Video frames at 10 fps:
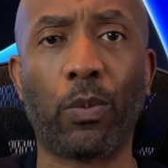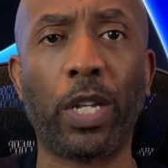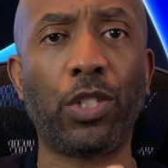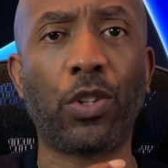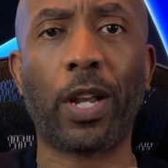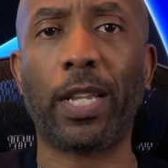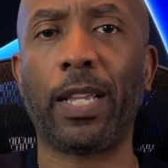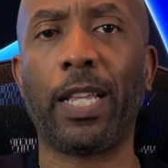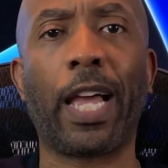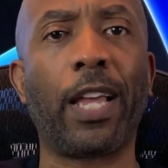When it started
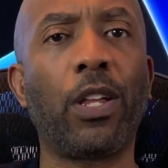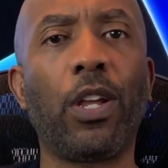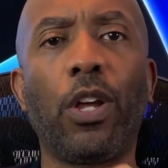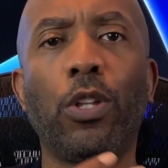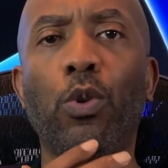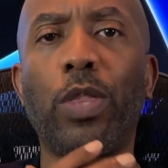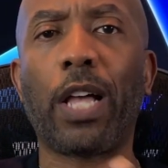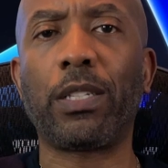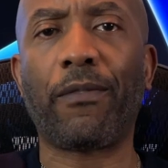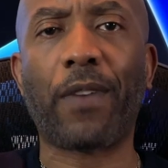in like
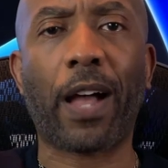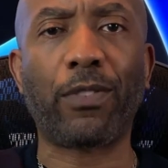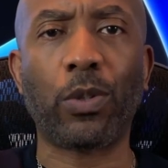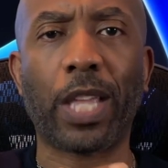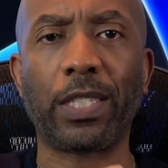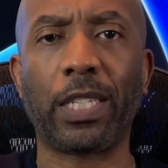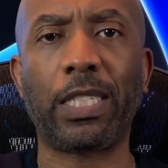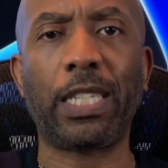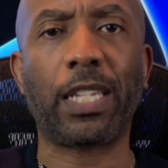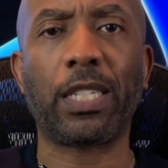2005,
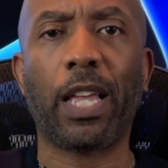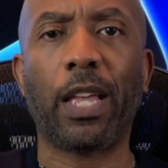2006,